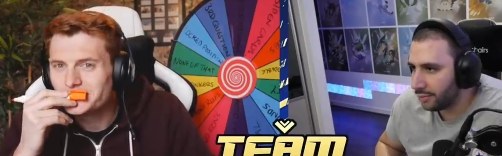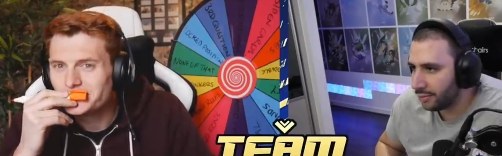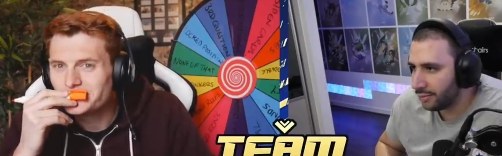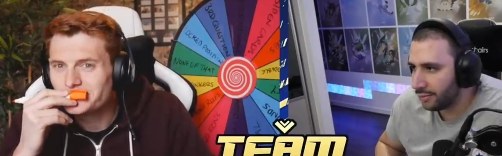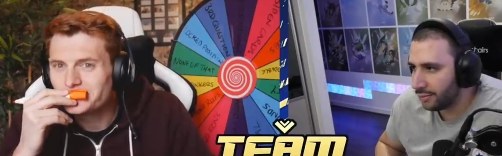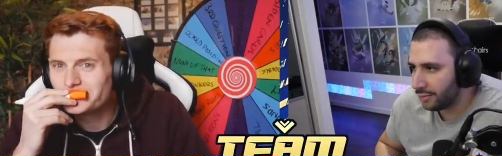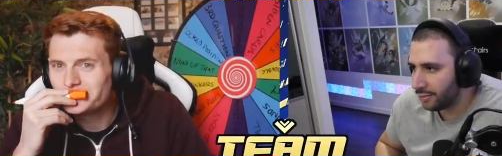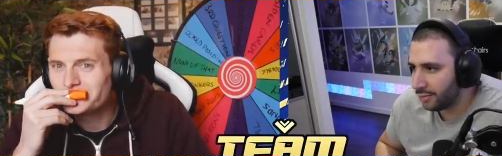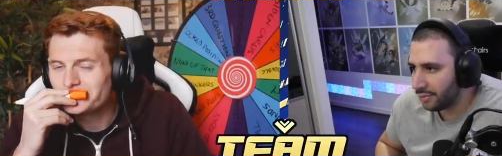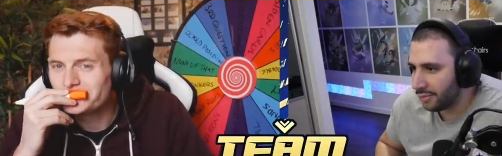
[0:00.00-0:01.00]

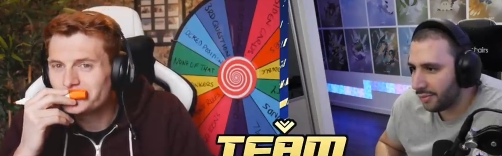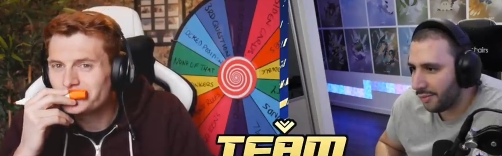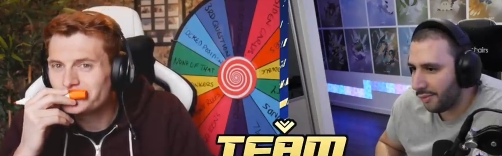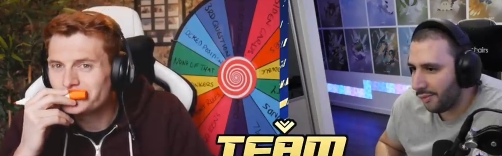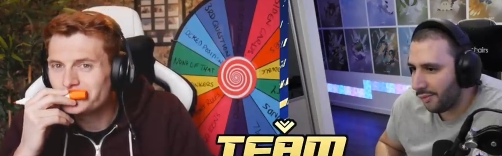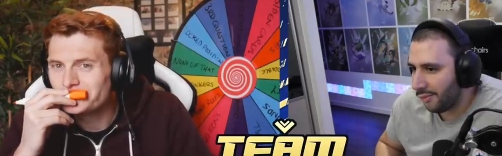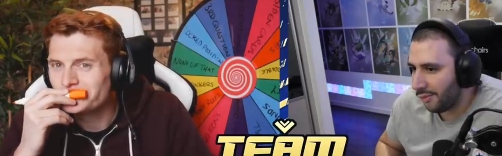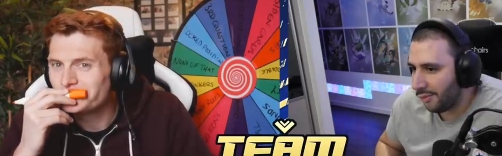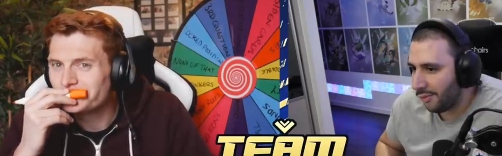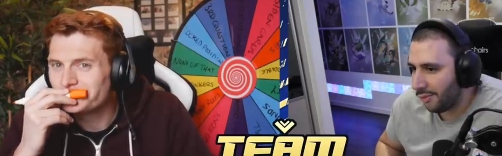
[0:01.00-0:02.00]

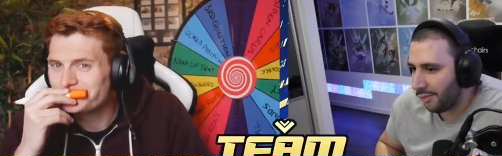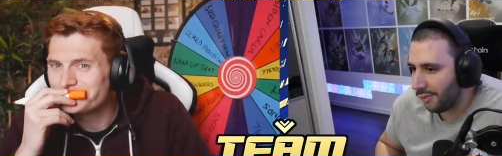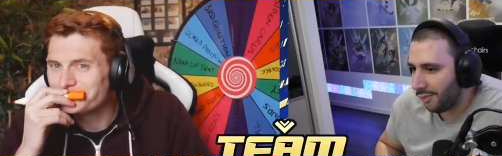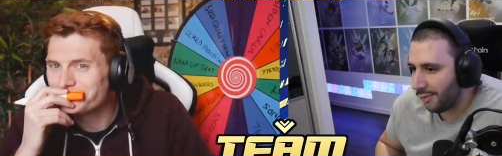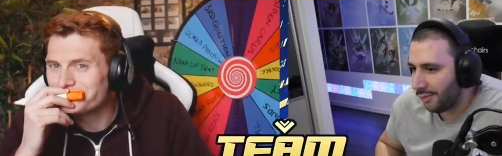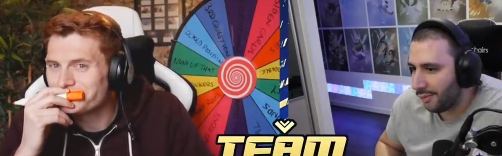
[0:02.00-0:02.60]
[no speech]